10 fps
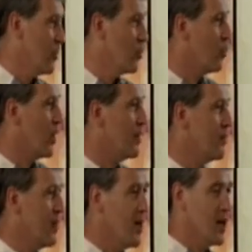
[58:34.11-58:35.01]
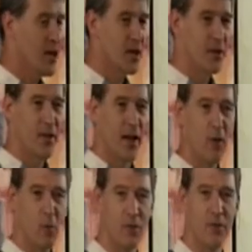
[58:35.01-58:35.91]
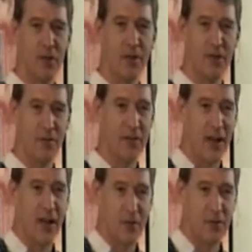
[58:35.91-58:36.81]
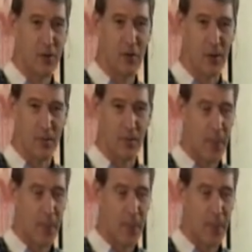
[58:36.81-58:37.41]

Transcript: was Gödel was in this Vienna circle,